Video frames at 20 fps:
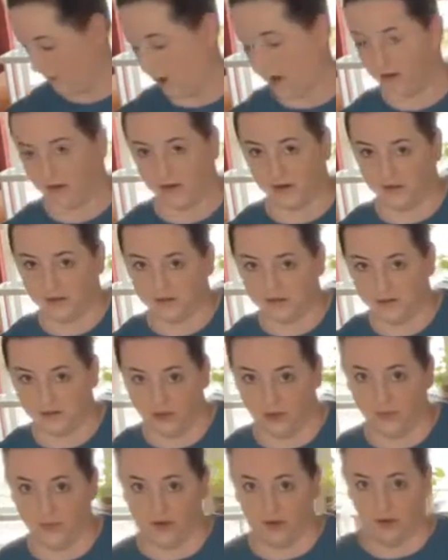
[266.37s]
of water. A
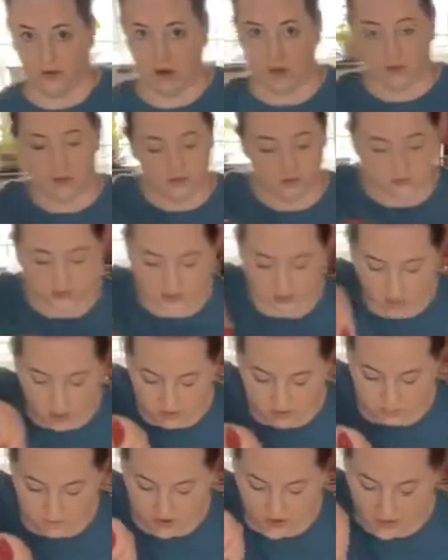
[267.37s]
little bit of water goes a
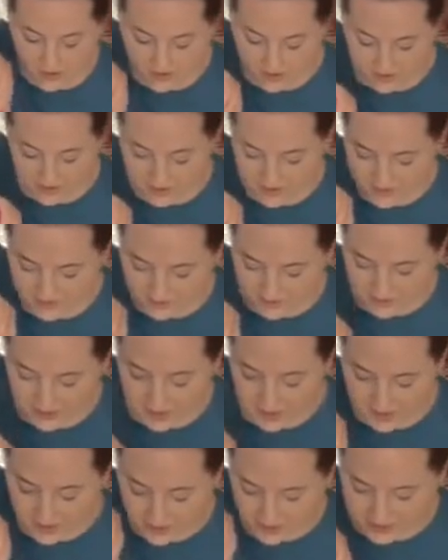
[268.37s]
long way. It's something
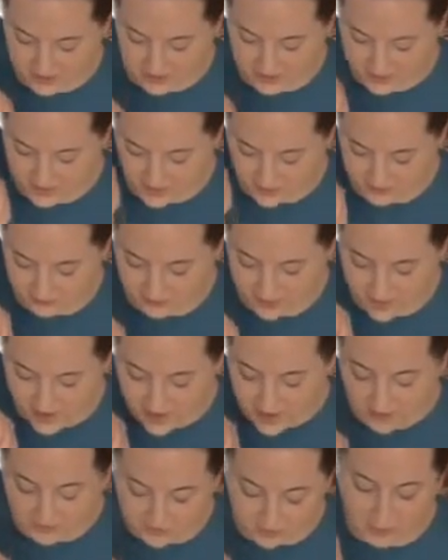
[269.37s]
I actually had to tell,
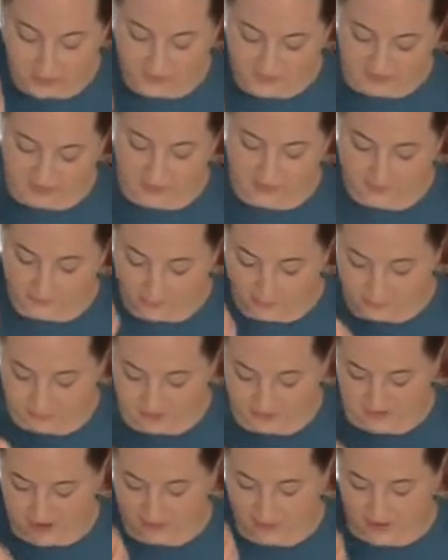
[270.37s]
a little bit of liquid, to put
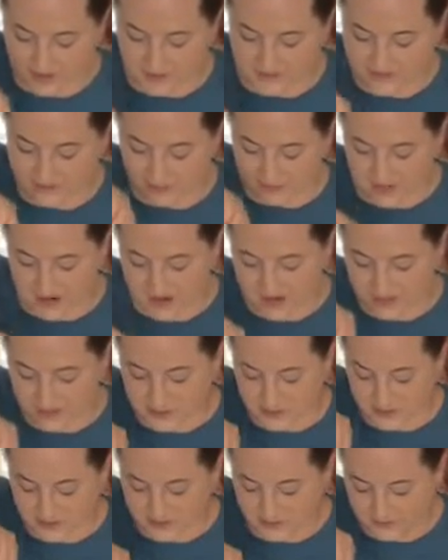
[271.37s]
it that way. Something I had to
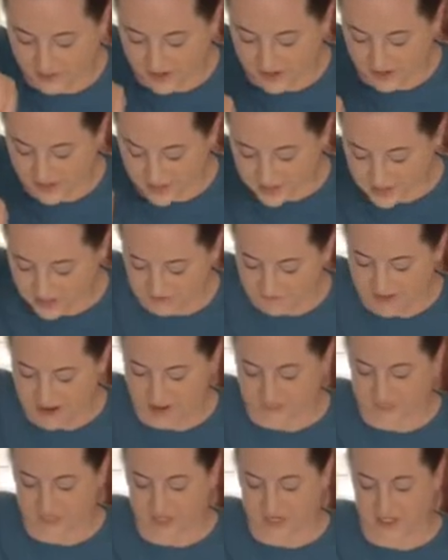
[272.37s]
share in my Chef
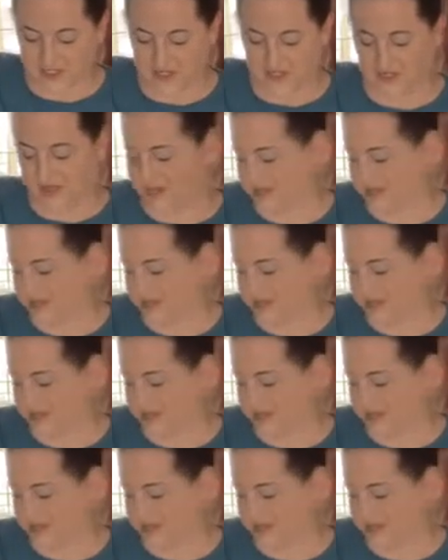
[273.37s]
Pam's Kitchen